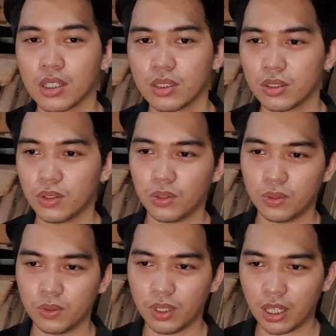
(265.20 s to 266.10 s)

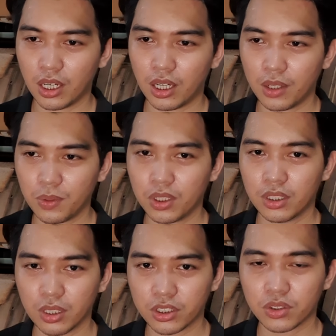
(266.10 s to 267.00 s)
So I would
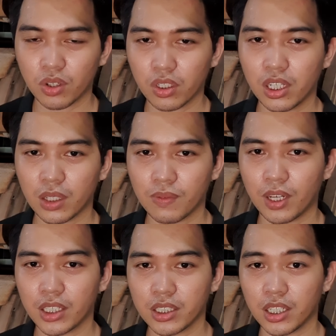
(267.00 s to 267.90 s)
strongly
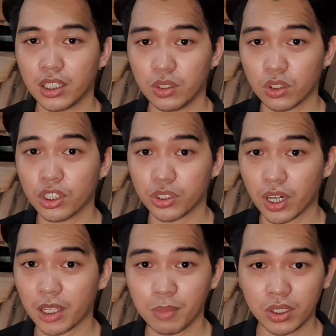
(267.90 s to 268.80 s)
advise that you can
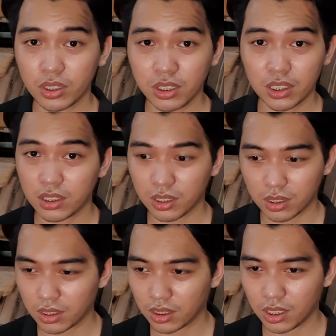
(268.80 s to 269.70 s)
try, because
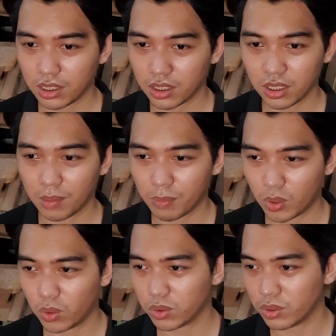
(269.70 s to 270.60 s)
this is the
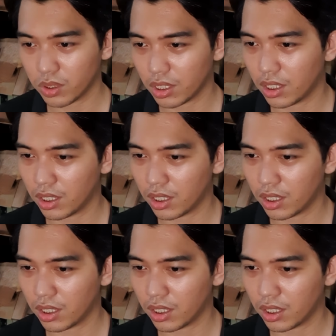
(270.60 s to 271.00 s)
most